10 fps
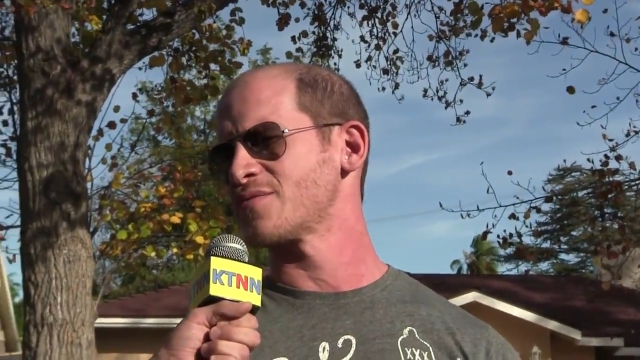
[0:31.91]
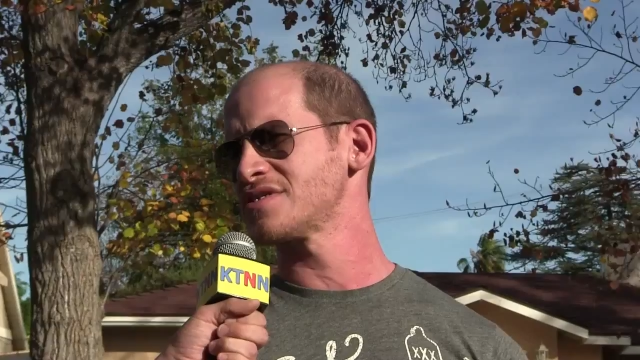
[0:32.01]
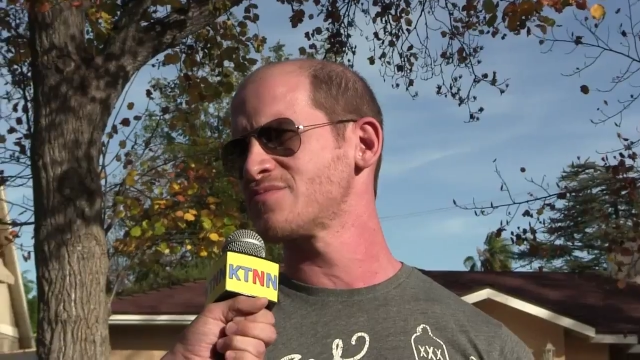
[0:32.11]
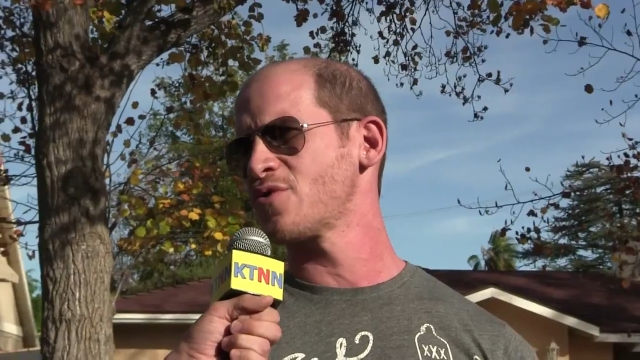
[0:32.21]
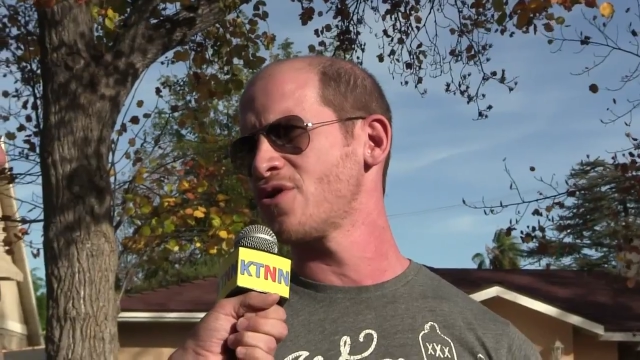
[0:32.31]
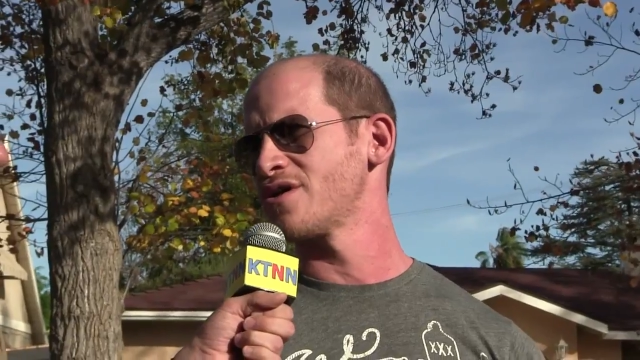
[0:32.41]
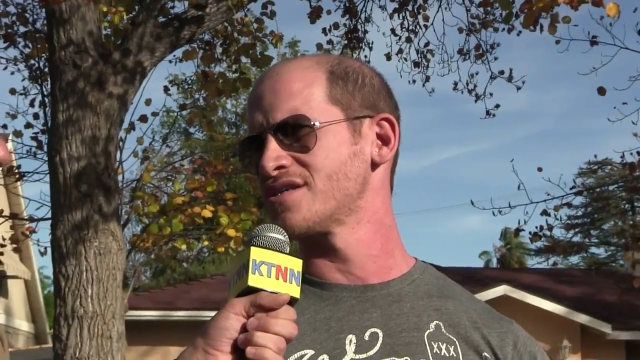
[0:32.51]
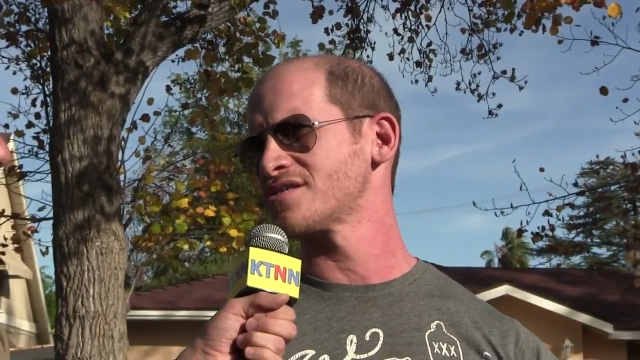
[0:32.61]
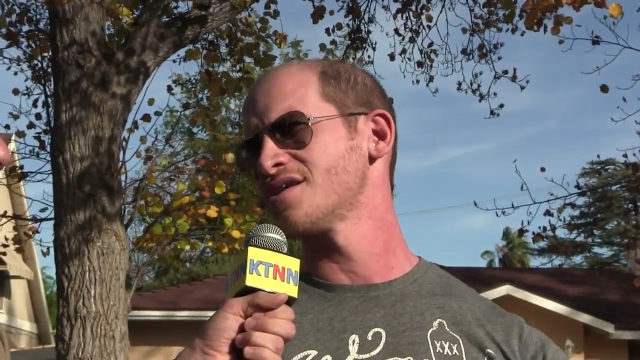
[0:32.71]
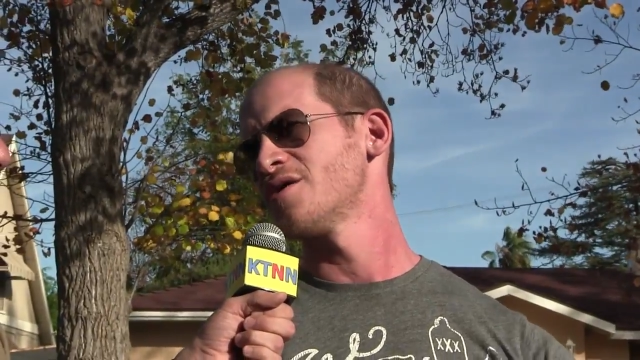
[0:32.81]
These
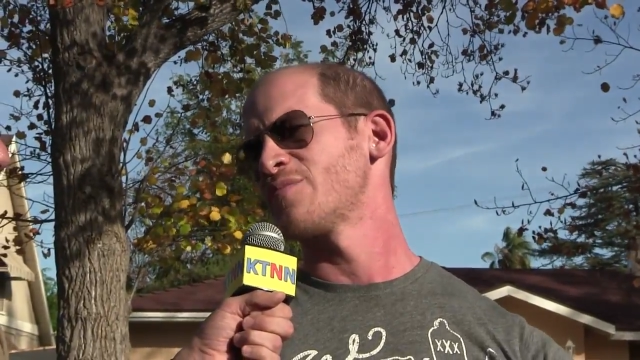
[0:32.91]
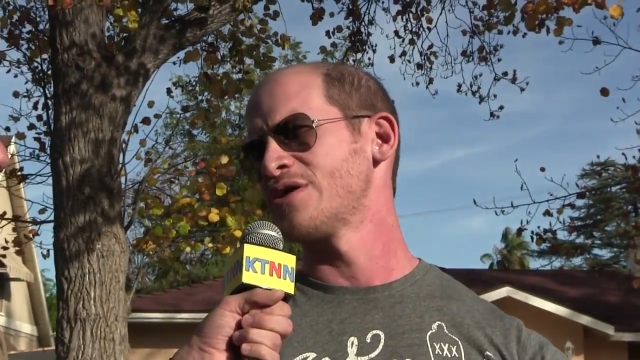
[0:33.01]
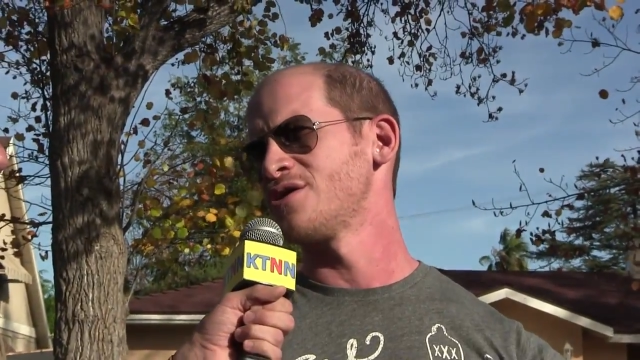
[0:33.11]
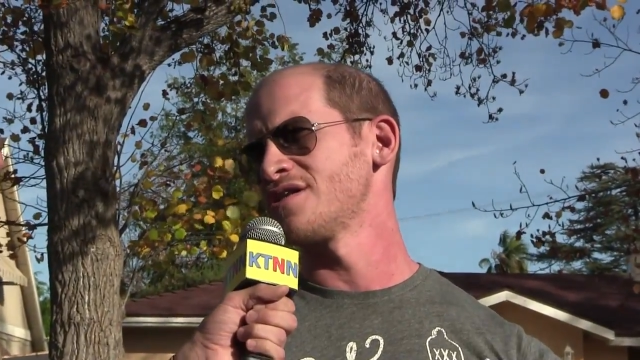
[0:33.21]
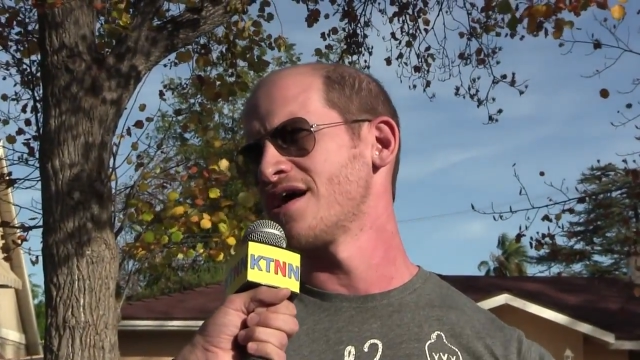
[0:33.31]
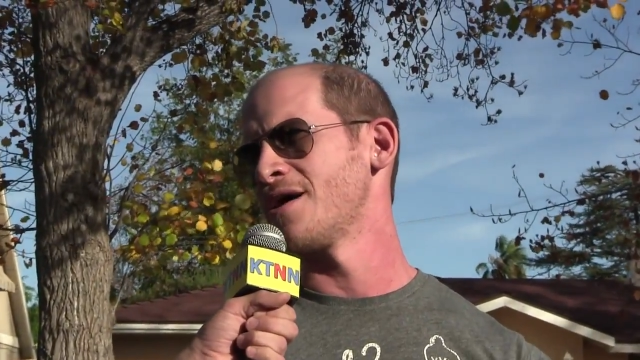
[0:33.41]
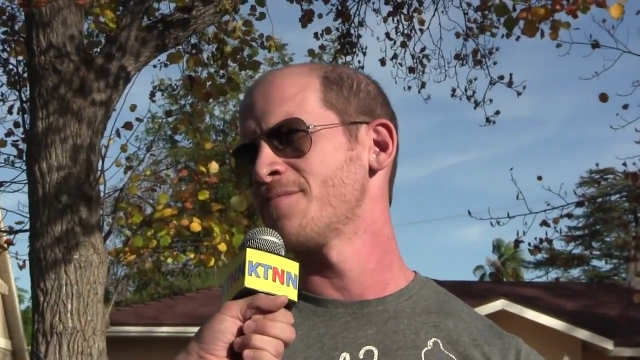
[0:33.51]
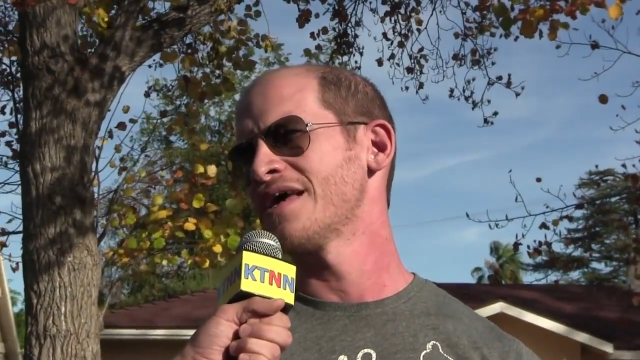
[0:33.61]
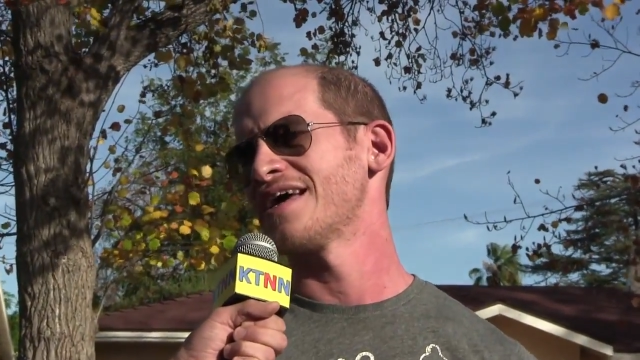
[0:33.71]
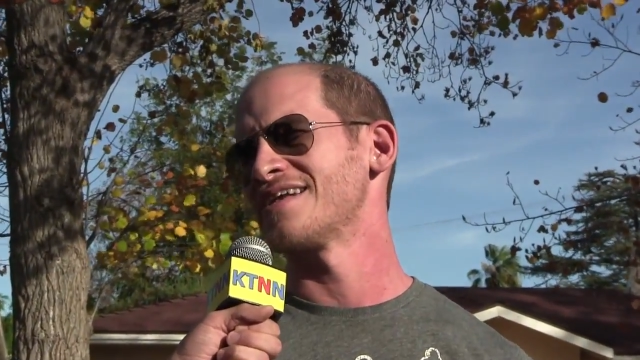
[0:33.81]
boys pulled up
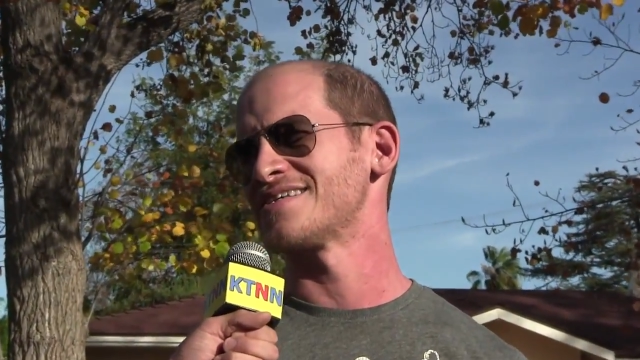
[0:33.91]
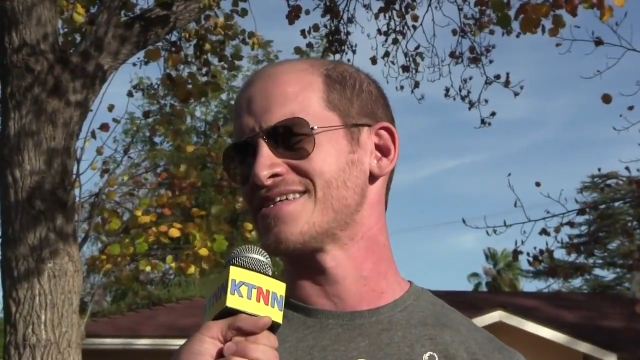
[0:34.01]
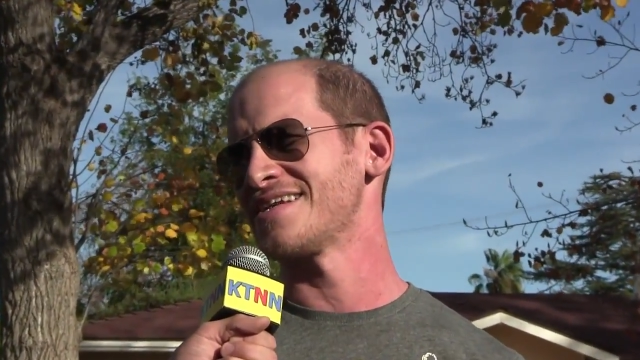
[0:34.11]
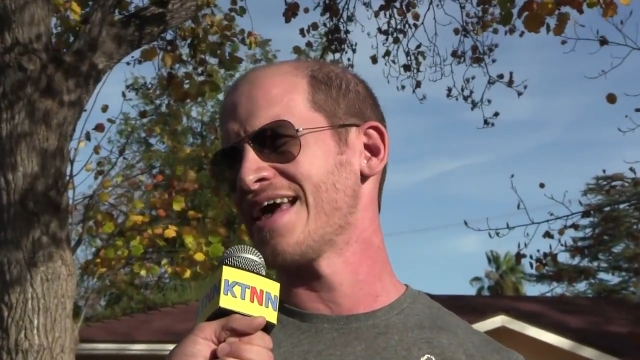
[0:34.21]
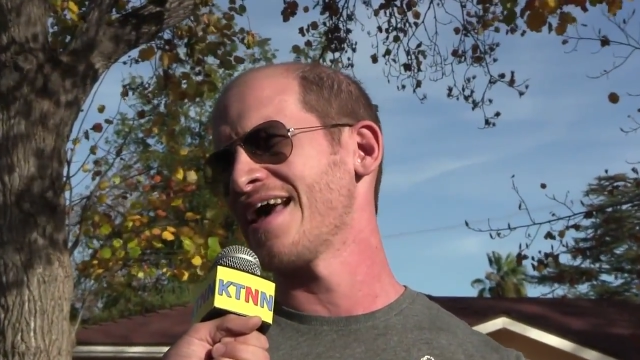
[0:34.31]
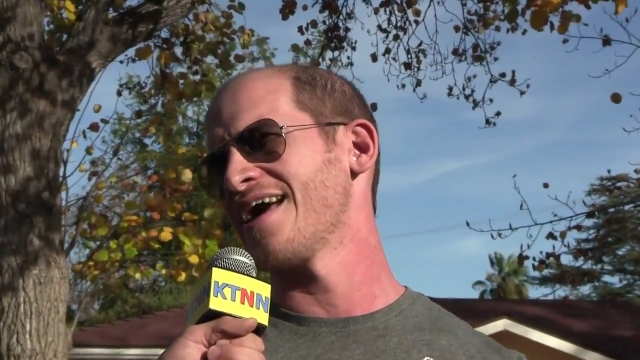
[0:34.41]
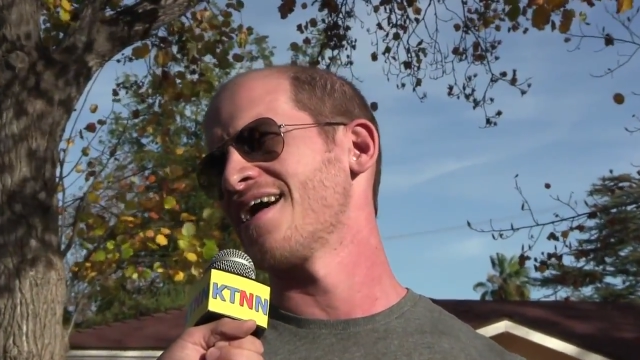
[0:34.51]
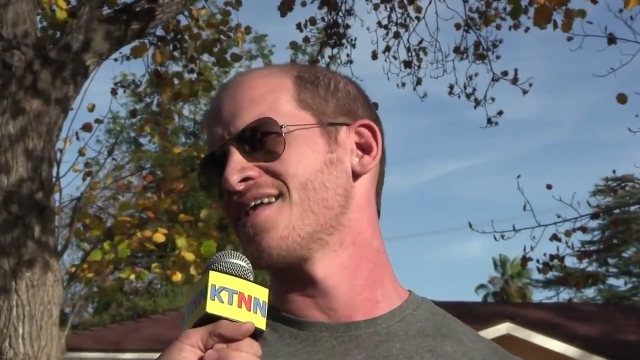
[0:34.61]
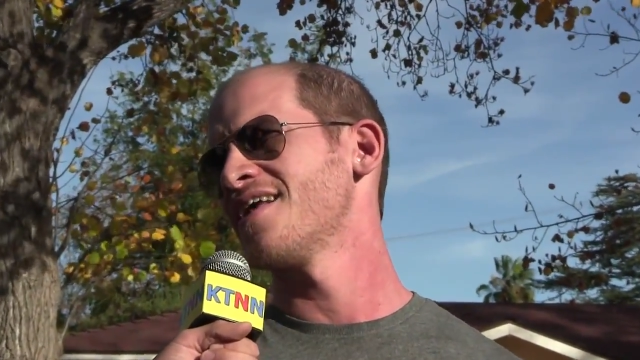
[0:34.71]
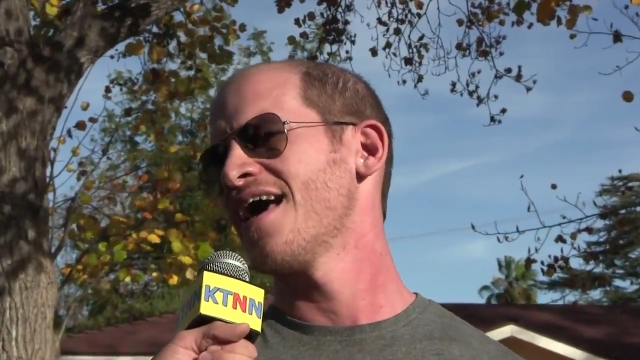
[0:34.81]
in a sedan,